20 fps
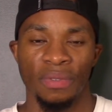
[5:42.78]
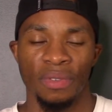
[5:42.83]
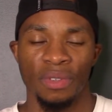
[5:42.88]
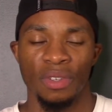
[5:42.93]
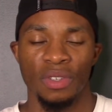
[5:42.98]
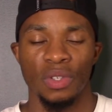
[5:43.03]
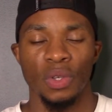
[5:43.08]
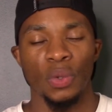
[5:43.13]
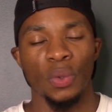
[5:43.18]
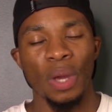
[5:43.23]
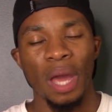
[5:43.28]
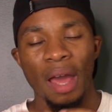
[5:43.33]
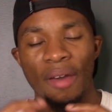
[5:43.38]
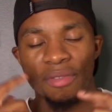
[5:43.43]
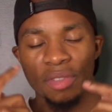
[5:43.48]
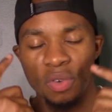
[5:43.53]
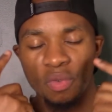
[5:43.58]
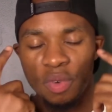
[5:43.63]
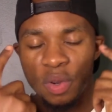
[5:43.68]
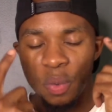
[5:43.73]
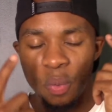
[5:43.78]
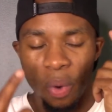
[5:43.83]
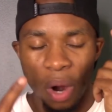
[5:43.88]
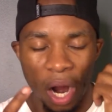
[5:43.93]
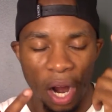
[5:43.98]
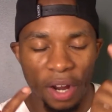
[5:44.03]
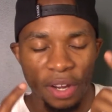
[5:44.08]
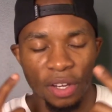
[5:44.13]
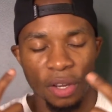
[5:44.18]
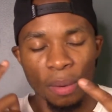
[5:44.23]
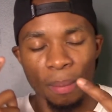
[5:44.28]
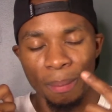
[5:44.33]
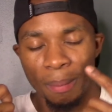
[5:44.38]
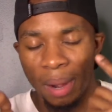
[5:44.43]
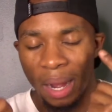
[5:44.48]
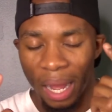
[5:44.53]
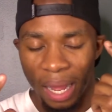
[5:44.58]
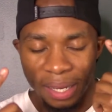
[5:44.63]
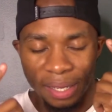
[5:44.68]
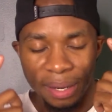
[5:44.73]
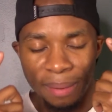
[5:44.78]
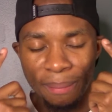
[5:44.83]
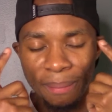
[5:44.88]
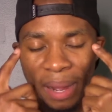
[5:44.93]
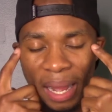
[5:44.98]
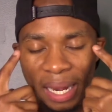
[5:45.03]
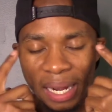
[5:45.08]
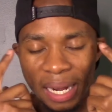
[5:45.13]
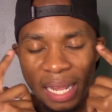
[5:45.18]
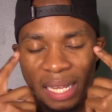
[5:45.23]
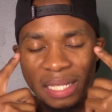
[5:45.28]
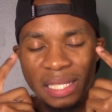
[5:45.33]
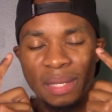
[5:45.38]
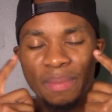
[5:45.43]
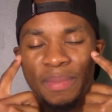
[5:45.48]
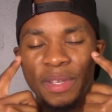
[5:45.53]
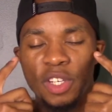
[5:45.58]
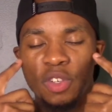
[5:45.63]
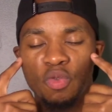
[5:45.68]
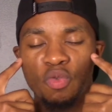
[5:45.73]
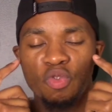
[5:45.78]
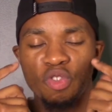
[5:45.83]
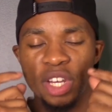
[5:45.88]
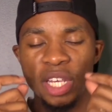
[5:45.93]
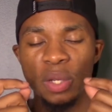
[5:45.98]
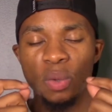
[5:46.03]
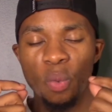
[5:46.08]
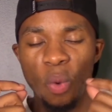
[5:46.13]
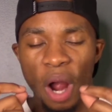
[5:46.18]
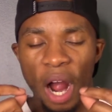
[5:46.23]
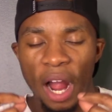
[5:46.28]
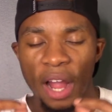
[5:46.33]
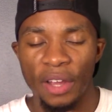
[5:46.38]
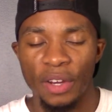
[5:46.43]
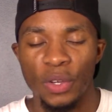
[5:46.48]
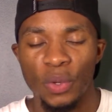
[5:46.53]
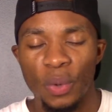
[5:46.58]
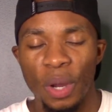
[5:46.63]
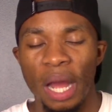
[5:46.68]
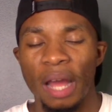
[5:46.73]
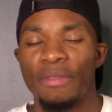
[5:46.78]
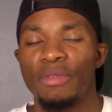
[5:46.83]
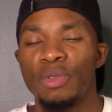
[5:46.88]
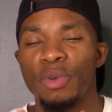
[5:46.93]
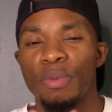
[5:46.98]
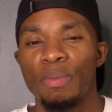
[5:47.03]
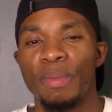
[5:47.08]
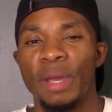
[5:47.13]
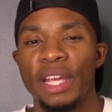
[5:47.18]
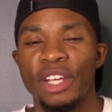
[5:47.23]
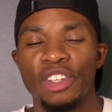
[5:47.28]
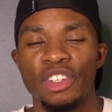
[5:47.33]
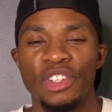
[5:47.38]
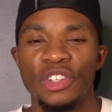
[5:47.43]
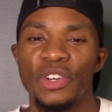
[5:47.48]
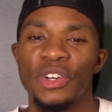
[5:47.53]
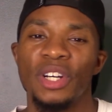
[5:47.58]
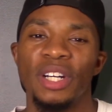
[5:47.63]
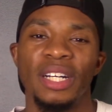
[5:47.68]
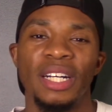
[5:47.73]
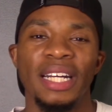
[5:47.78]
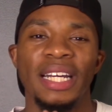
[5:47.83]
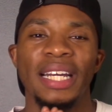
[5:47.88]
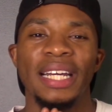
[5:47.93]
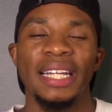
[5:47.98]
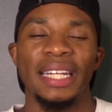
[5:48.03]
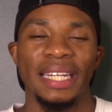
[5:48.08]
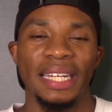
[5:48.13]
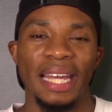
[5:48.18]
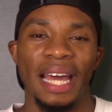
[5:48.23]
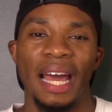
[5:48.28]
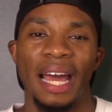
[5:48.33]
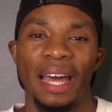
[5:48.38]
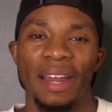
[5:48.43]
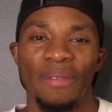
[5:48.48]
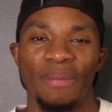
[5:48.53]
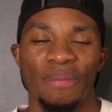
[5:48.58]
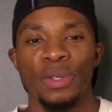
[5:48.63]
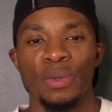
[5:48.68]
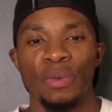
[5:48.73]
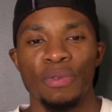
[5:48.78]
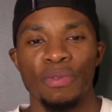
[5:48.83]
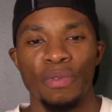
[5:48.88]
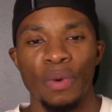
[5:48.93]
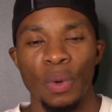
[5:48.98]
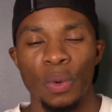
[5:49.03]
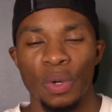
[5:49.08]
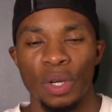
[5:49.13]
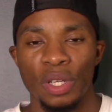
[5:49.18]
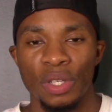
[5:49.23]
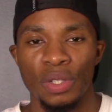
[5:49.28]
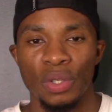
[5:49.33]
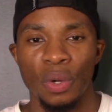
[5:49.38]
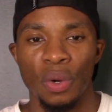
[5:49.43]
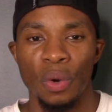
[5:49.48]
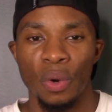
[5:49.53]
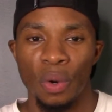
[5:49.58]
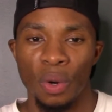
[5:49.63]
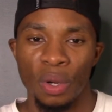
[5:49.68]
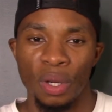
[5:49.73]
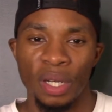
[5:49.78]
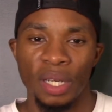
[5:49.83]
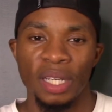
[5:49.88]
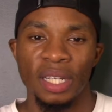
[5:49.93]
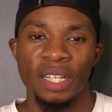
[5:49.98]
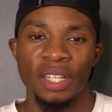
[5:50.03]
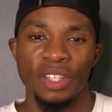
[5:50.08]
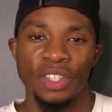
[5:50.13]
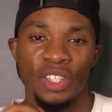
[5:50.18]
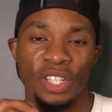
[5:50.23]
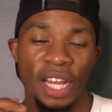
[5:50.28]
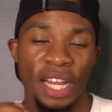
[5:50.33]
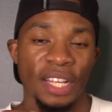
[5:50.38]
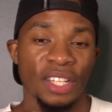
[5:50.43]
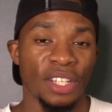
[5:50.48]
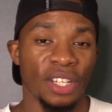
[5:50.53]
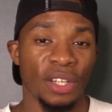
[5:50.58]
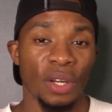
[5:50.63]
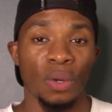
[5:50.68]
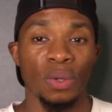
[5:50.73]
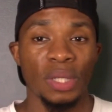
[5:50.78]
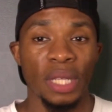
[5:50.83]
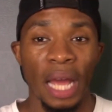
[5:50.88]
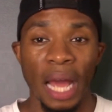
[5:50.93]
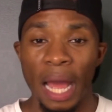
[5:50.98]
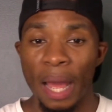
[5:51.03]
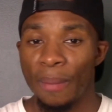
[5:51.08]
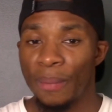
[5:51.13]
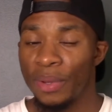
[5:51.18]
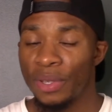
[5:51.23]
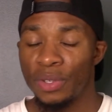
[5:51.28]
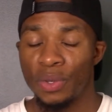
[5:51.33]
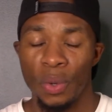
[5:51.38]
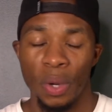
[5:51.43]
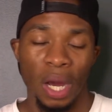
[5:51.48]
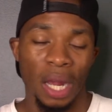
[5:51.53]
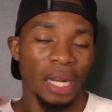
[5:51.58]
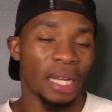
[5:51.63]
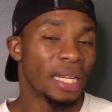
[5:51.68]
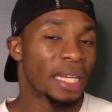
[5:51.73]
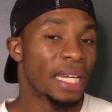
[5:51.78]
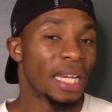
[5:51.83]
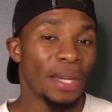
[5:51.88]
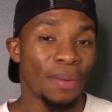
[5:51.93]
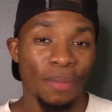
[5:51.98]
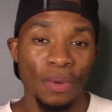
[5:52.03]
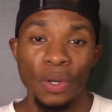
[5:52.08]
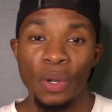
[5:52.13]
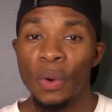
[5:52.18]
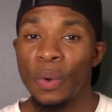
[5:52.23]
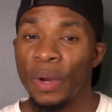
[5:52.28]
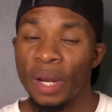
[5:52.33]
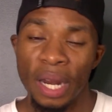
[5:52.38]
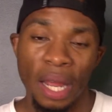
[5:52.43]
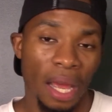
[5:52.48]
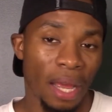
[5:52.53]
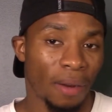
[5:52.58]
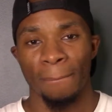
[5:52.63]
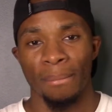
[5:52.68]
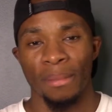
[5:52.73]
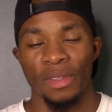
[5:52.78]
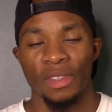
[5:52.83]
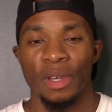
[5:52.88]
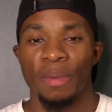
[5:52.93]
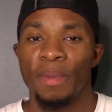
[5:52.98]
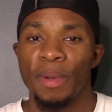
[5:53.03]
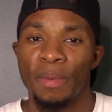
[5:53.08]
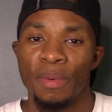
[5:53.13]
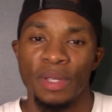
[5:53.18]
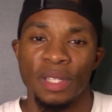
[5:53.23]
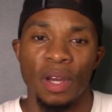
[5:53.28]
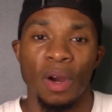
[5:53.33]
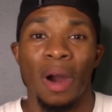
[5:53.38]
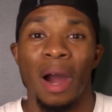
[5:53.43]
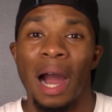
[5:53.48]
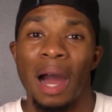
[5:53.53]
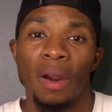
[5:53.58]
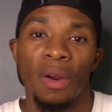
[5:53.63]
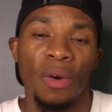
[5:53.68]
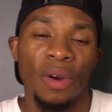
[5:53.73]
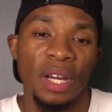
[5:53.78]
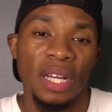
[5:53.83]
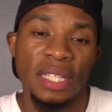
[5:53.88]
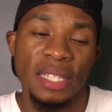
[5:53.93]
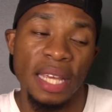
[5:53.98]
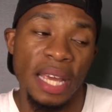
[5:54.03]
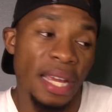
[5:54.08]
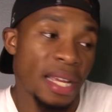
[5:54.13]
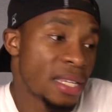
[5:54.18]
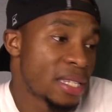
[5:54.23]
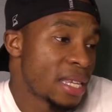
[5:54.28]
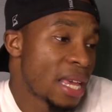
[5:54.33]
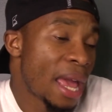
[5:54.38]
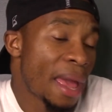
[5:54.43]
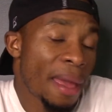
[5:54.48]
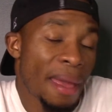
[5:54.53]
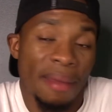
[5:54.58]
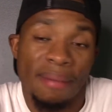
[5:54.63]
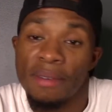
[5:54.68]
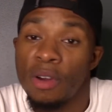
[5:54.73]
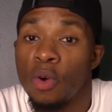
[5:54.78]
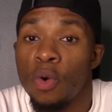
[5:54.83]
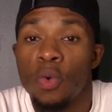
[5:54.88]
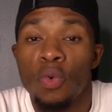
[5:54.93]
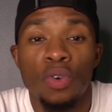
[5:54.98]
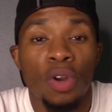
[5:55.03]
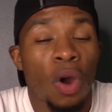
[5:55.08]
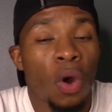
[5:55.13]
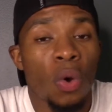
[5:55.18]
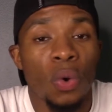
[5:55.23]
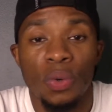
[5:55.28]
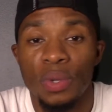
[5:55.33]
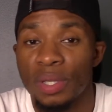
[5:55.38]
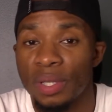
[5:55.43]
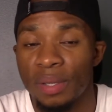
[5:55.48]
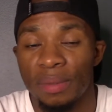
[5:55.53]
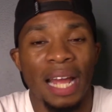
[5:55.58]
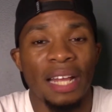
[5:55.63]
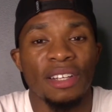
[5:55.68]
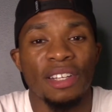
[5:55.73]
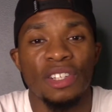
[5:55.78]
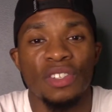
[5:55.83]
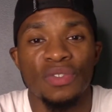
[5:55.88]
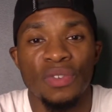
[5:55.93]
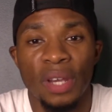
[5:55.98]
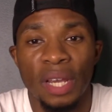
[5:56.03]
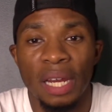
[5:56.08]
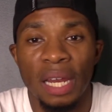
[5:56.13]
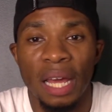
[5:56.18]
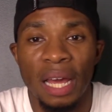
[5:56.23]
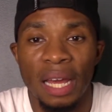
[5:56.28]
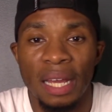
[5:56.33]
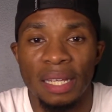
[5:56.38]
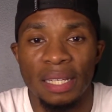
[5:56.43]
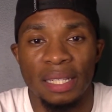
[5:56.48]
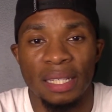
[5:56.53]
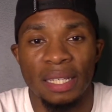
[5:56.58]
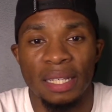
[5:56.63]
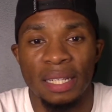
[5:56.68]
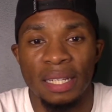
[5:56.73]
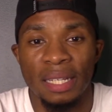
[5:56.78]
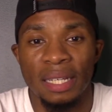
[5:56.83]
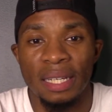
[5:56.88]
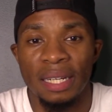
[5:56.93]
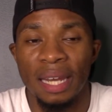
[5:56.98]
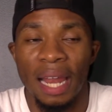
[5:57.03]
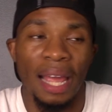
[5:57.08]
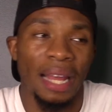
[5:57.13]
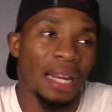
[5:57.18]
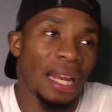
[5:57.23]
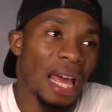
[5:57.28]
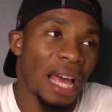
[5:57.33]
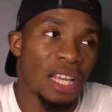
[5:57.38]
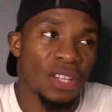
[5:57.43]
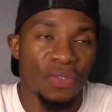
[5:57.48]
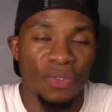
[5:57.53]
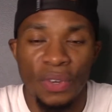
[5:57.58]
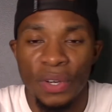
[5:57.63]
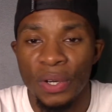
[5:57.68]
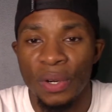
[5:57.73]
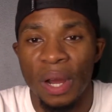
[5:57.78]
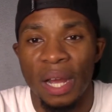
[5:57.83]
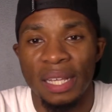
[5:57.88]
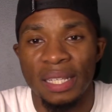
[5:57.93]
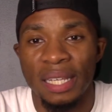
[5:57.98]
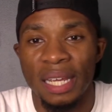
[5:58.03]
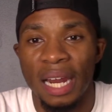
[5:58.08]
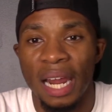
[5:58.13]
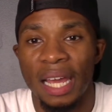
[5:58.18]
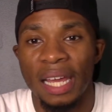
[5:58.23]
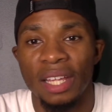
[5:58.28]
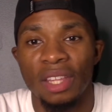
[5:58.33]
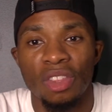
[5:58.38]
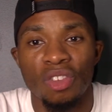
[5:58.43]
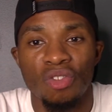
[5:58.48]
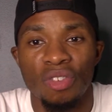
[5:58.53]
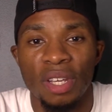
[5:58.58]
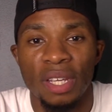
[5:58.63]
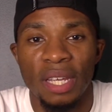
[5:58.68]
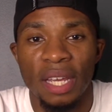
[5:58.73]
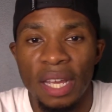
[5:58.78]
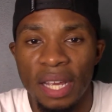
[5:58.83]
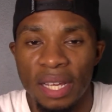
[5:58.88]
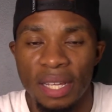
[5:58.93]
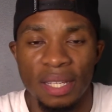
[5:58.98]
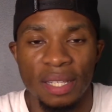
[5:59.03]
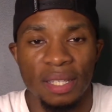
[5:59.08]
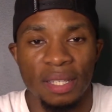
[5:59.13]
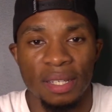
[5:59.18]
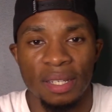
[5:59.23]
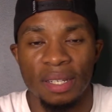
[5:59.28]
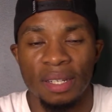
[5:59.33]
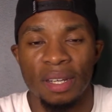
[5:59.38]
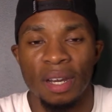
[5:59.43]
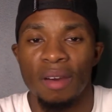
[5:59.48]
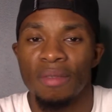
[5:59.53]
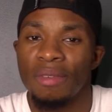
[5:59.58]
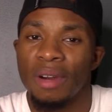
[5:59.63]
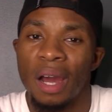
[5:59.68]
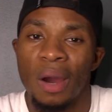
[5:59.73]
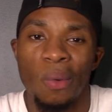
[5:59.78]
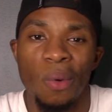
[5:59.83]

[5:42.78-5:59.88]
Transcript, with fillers: So you have to rewire your mind. Your mind has to be rewired. You have to make sure that you focus on changing those habits. You gotta keep doing that. Some people say, oh, how long it takes. Hey, who knows? I just realized, like last video, I said I had three years of not